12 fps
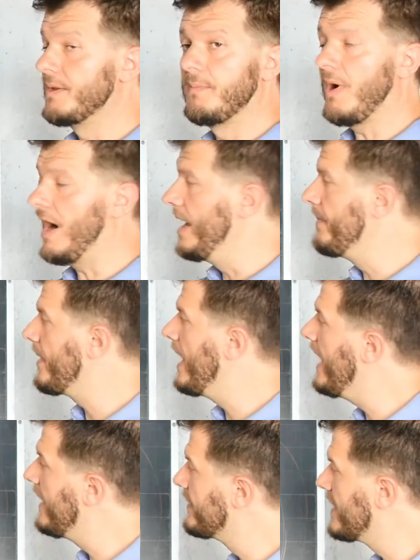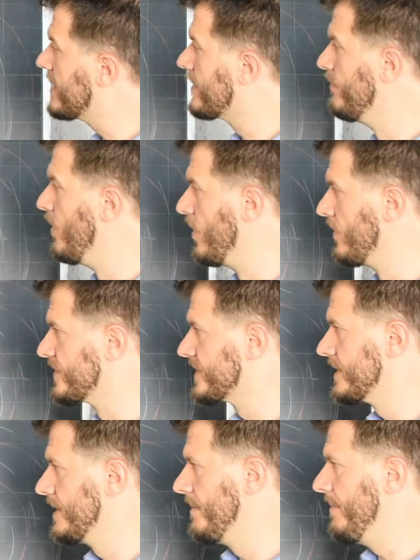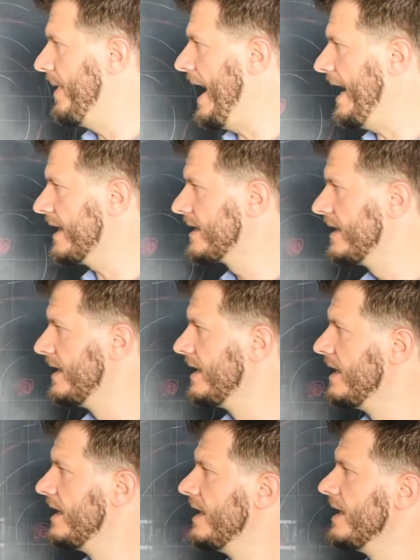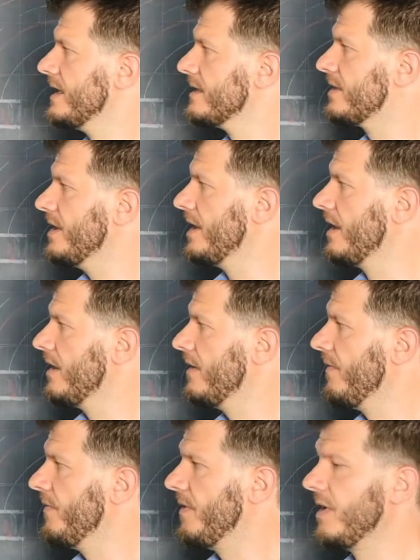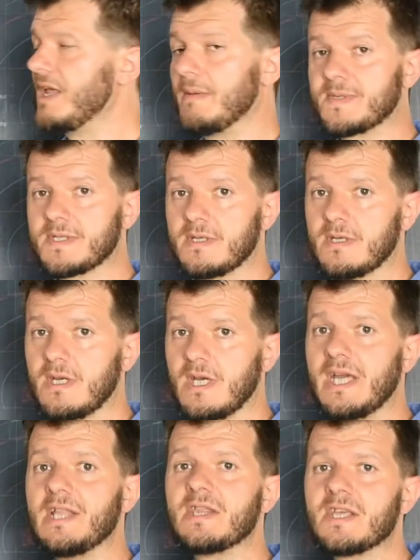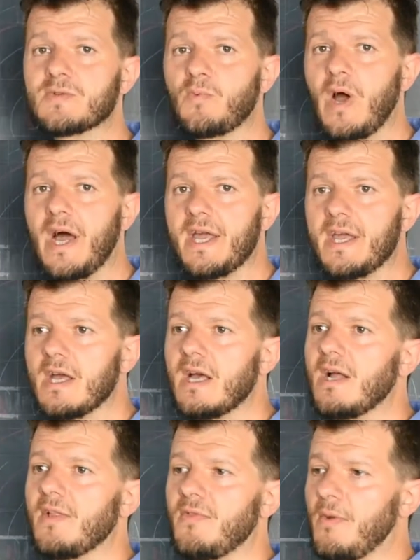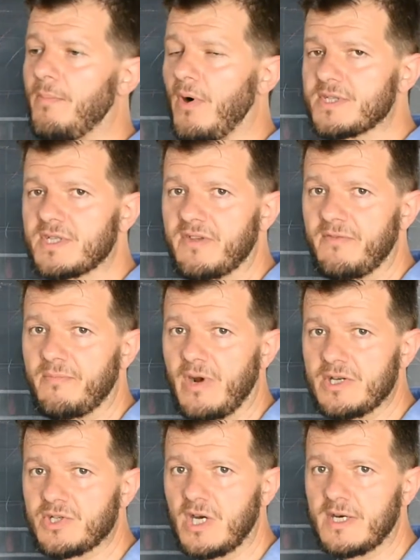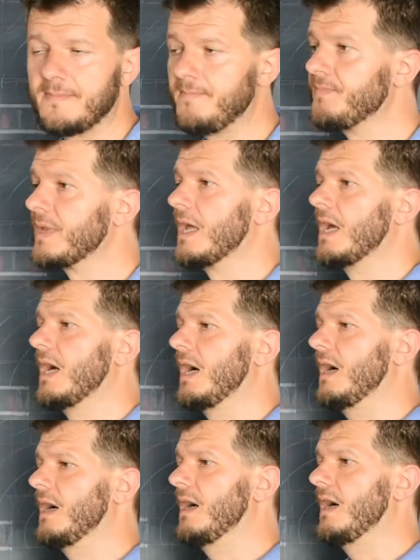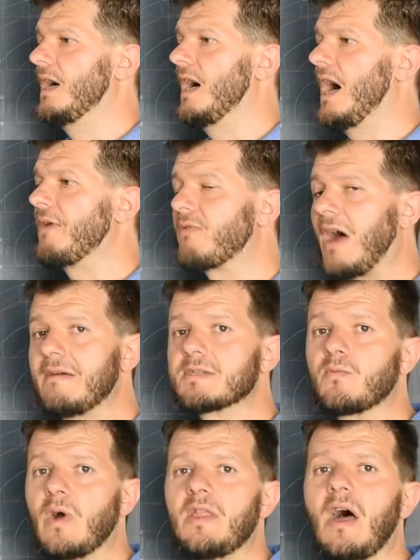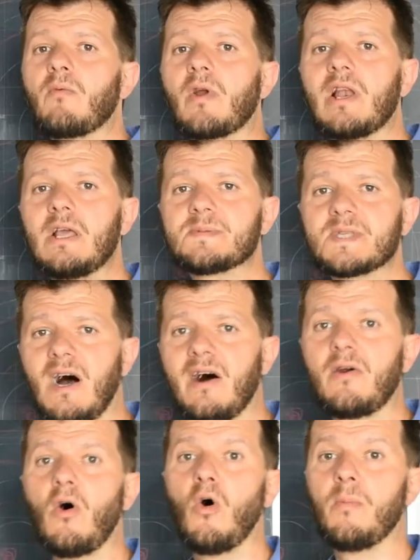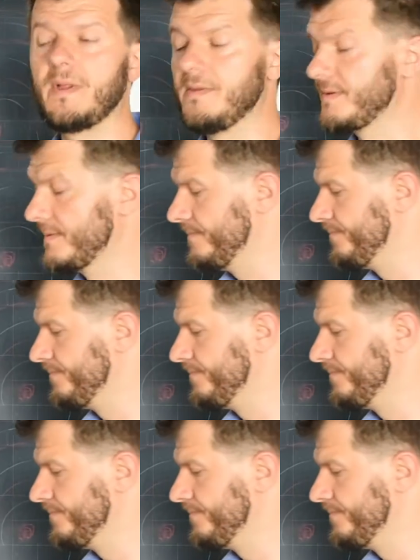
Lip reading: the pipe, and it moves back till the lips. In this way, the positive pressure arrives when our lips are opened.